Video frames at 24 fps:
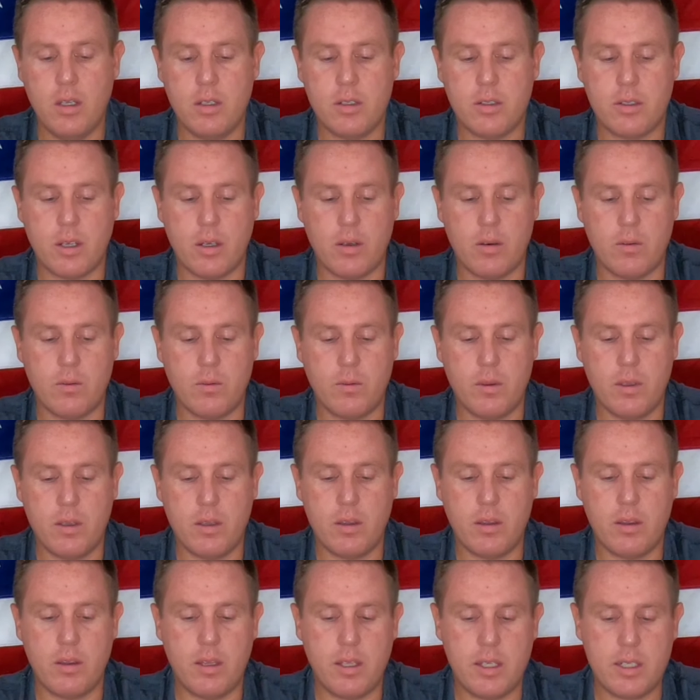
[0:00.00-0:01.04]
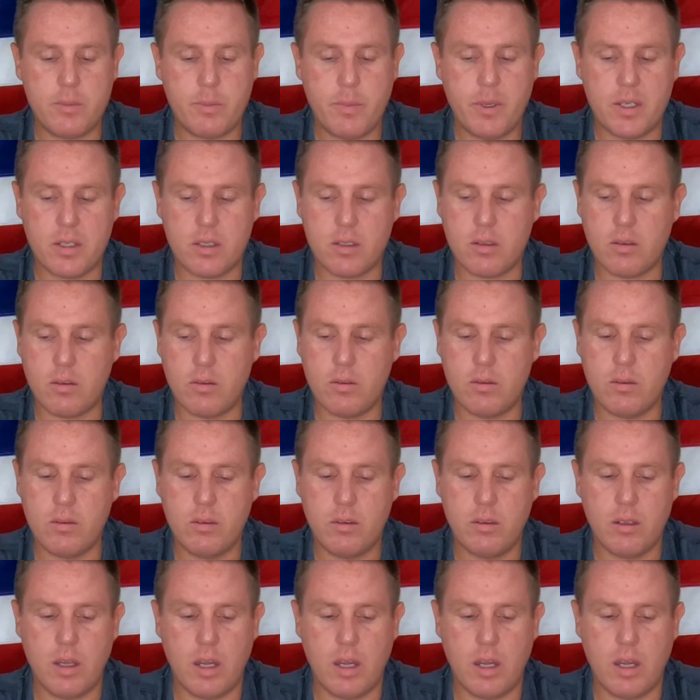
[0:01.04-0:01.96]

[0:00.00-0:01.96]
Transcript: So this pistol,